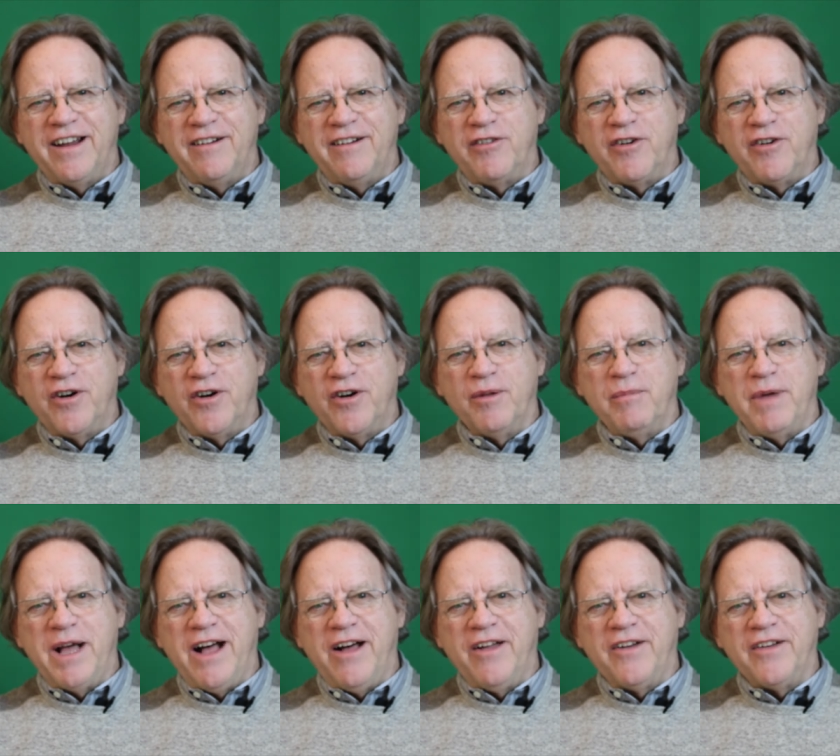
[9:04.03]
heard
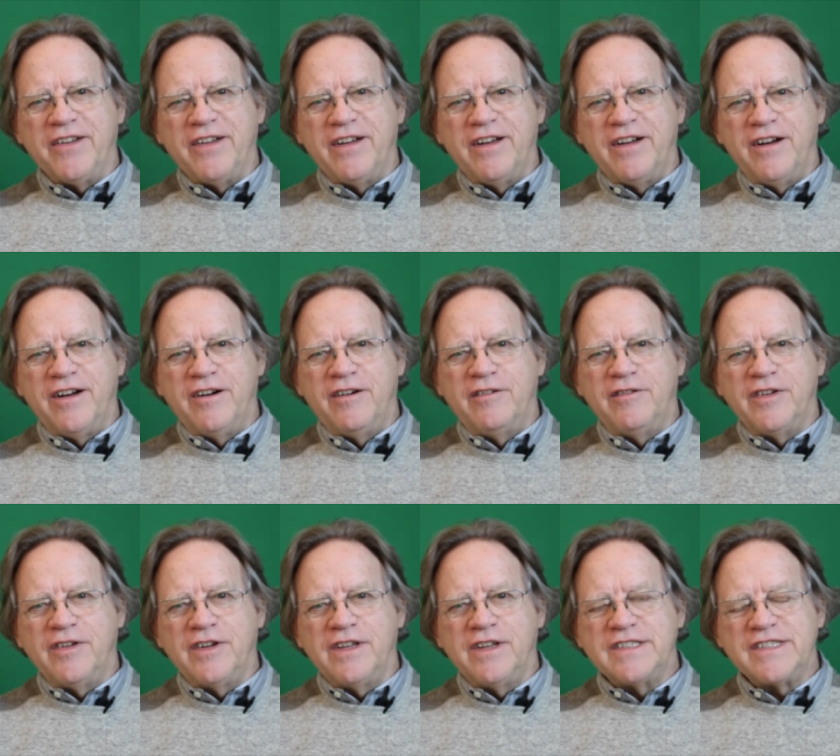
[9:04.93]
about of
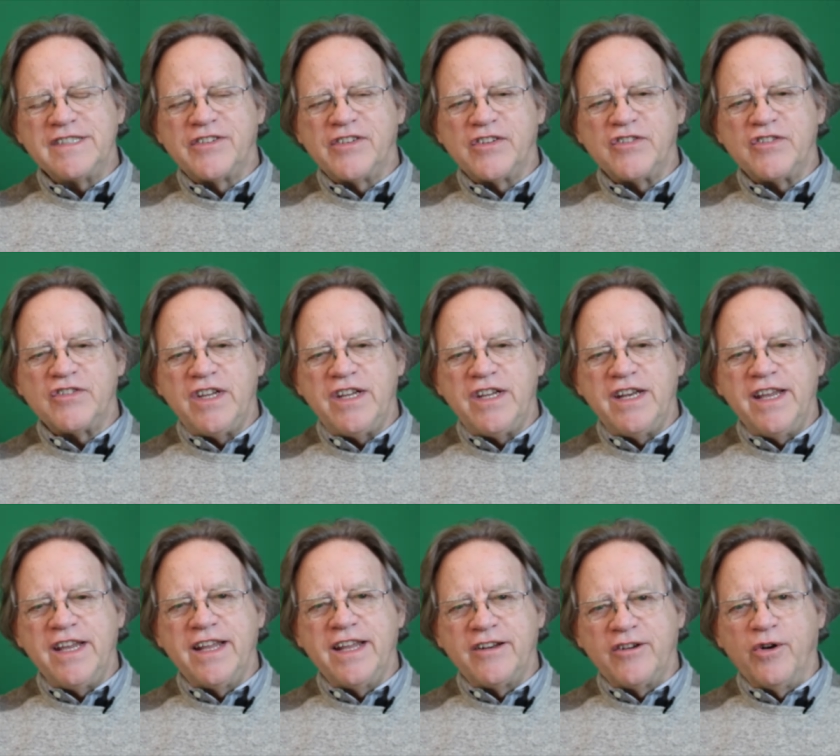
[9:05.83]

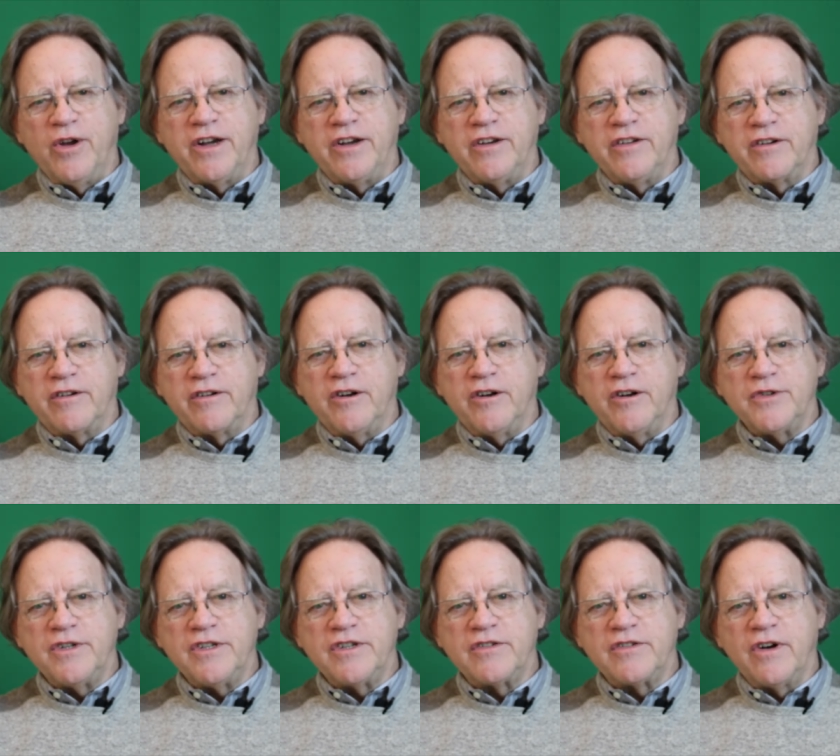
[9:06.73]
succeeding at going to the
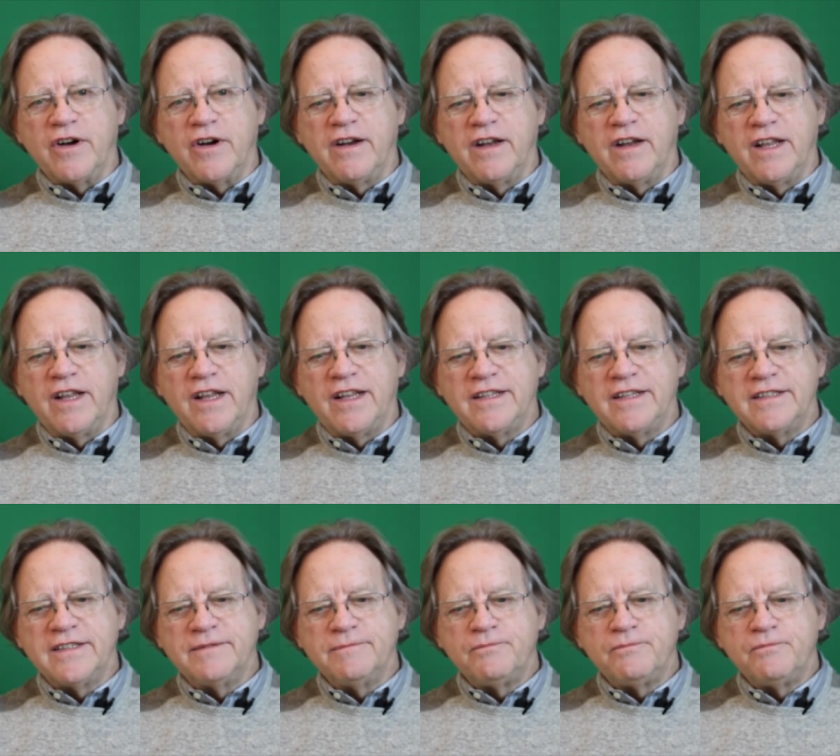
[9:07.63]
grocery store.
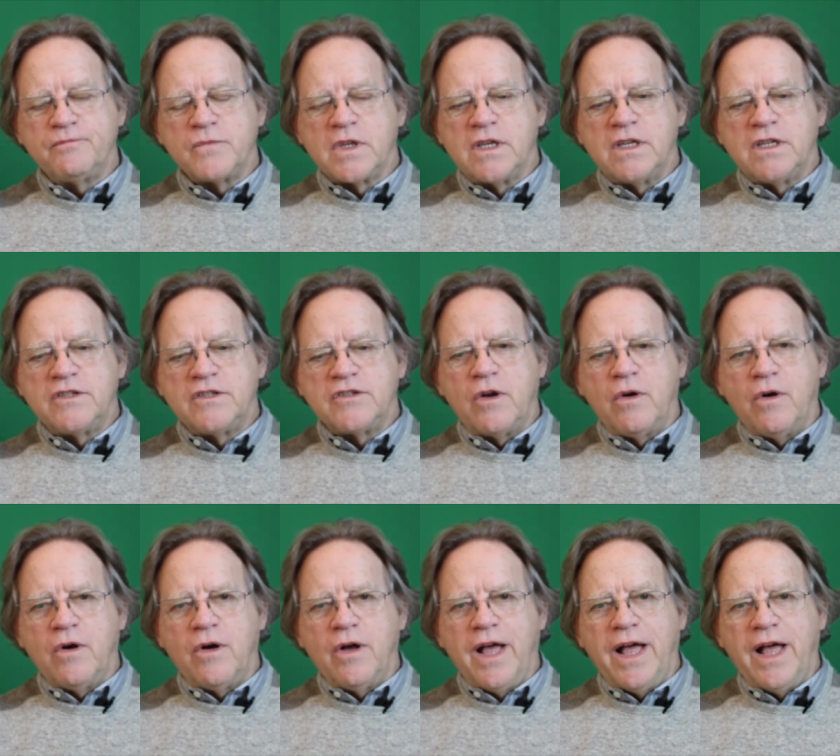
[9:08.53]

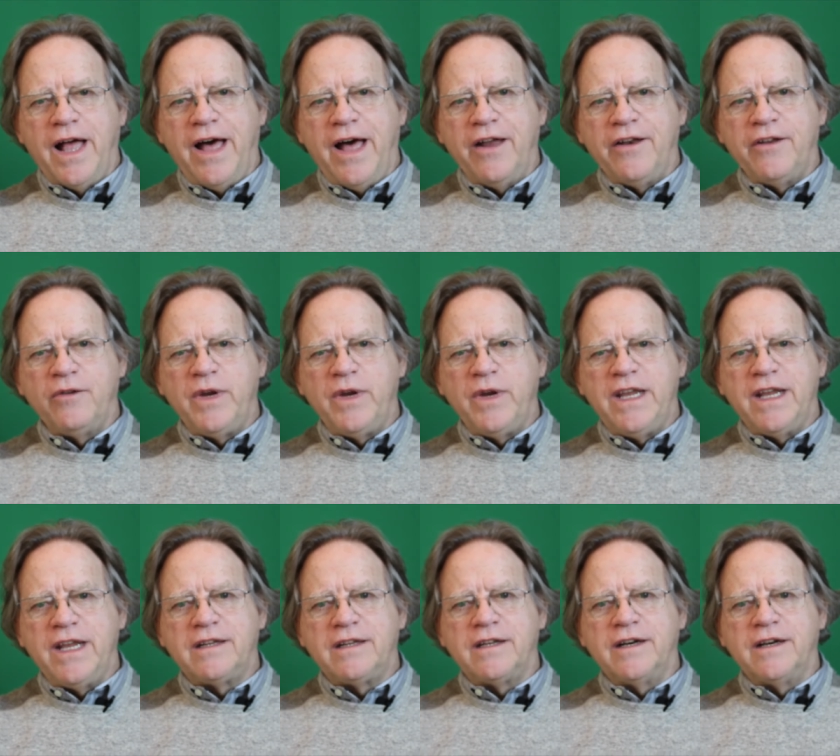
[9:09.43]
So, how did we
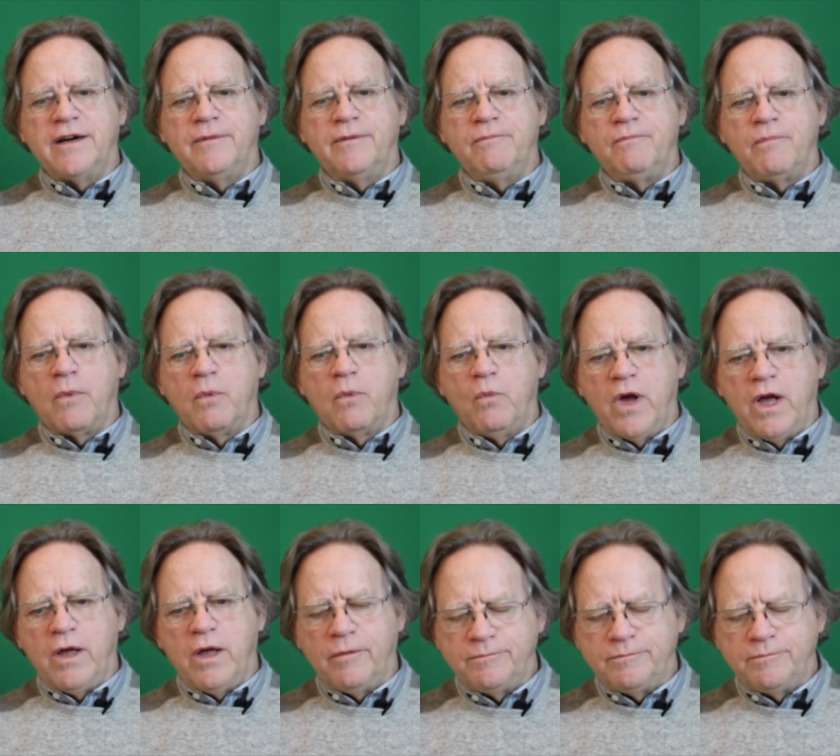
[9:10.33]
get there? Well,